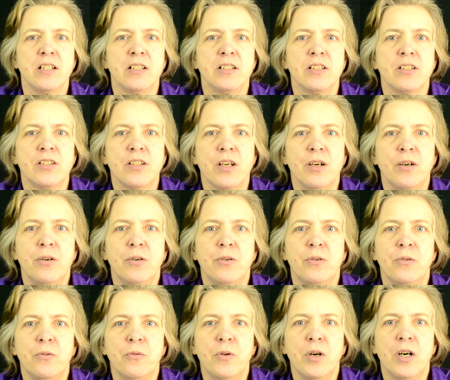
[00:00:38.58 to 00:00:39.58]

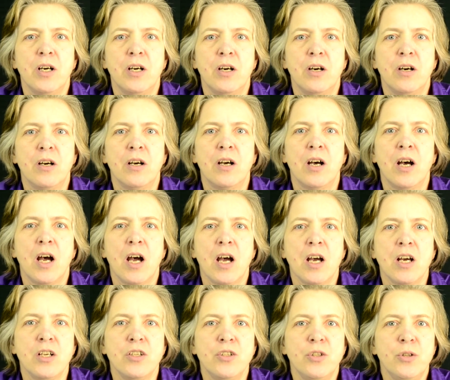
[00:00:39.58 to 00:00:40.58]
So,
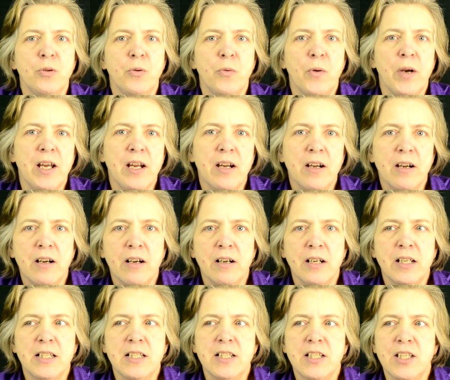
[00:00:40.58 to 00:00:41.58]
to err
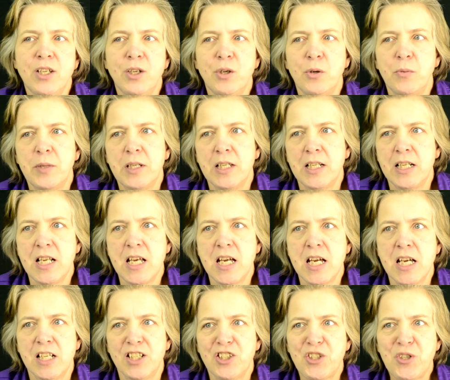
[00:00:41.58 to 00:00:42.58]
is human,
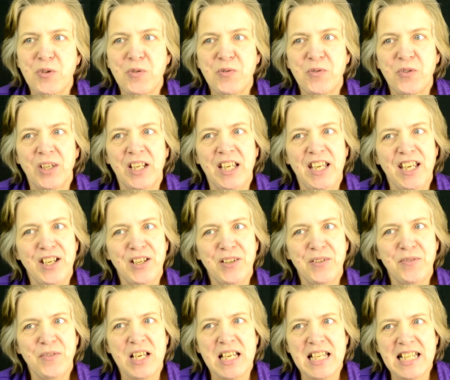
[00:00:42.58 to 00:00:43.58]
to
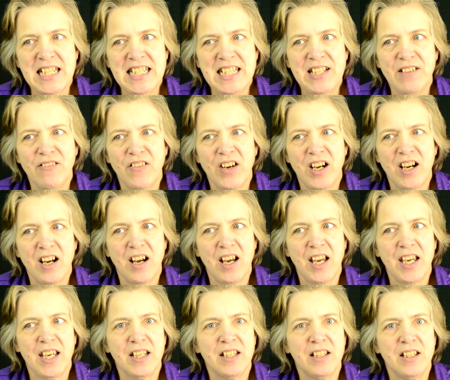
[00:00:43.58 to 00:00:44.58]
forgive
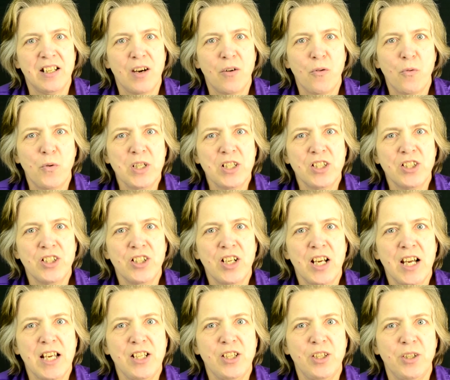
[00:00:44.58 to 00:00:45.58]
divine. What should
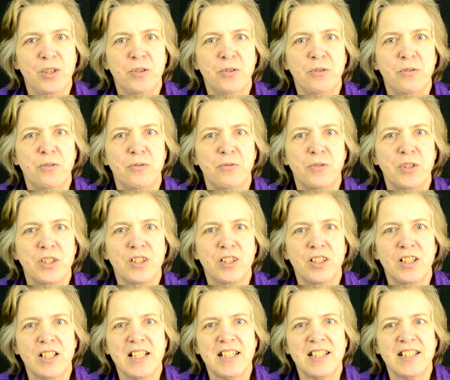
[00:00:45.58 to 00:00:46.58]
I do? What should
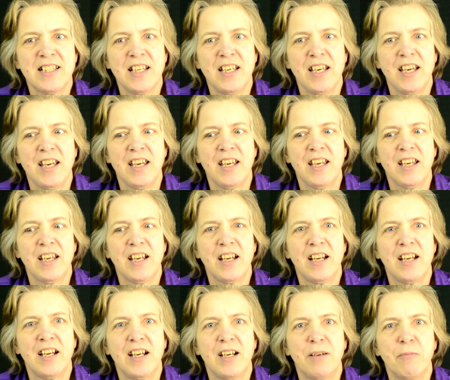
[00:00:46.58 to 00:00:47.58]
I say?
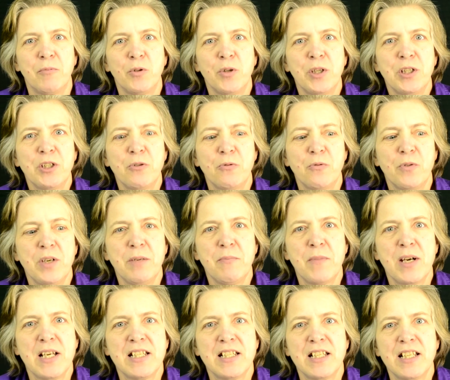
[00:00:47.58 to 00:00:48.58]
I'm going to read
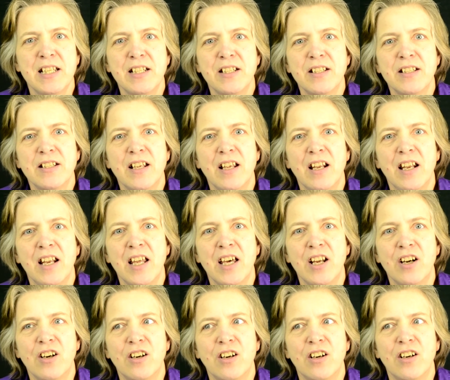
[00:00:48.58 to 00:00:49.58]
my son's
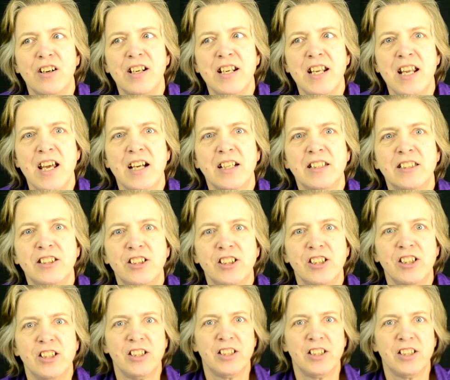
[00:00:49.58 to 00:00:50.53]
letter next.